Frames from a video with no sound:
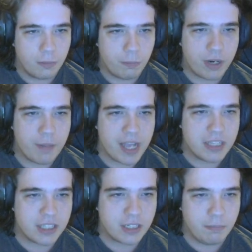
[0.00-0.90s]
pretty
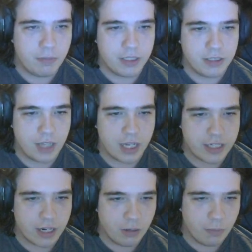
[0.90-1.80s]
basic, but not
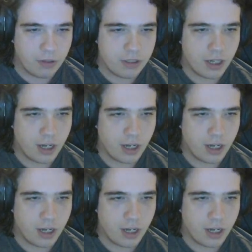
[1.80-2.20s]
terrible.